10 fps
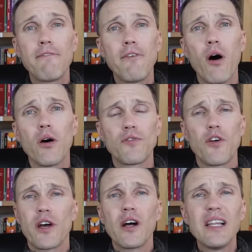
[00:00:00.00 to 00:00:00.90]
falls for
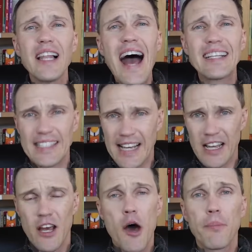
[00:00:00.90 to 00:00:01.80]
the
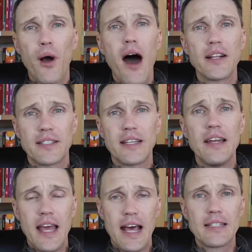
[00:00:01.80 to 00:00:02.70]
classic
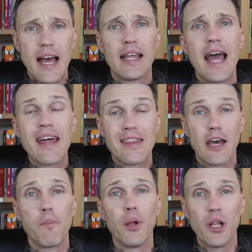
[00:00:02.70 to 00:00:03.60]
Protestant anti
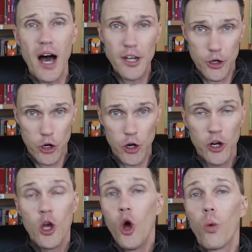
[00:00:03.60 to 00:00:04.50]
Catholic blunder,
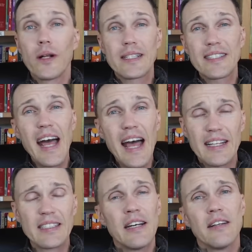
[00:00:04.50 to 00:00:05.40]
which
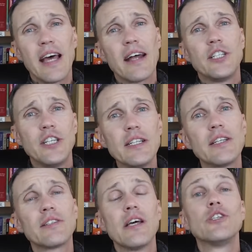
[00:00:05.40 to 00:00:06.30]
says that
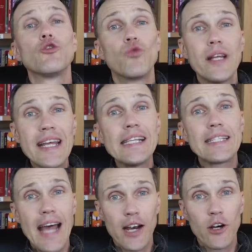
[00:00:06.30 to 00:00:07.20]
Jesus is re
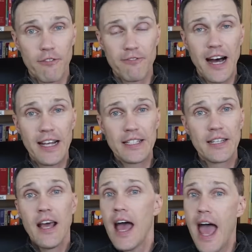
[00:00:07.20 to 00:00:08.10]

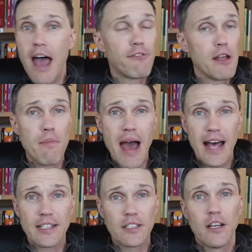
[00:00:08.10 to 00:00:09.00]
sacrificed every
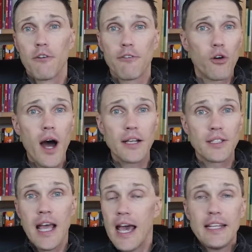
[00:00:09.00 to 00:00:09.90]
Mass for us.
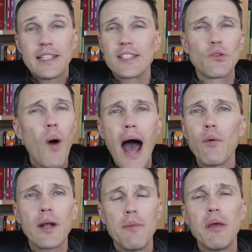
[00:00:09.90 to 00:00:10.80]
And he says, Why
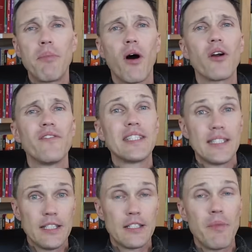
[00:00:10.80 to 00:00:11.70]
would I be part of a
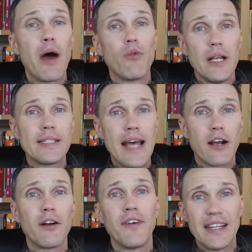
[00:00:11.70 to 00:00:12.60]
system that re
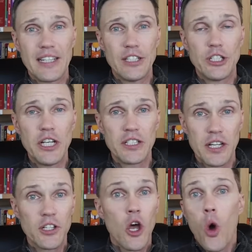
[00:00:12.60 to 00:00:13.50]
sacrifices
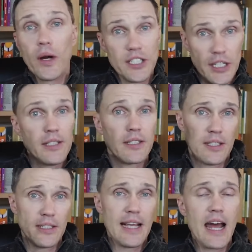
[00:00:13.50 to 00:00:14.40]
Jesus when
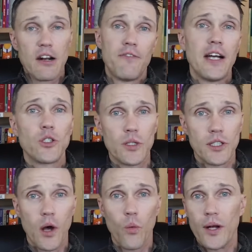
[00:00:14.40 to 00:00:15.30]
Jesus' sacrifice was
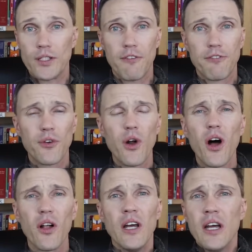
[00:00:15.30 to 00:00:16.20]
done once and for
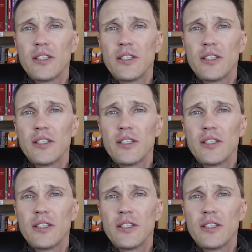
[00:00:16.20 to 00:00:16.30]
all?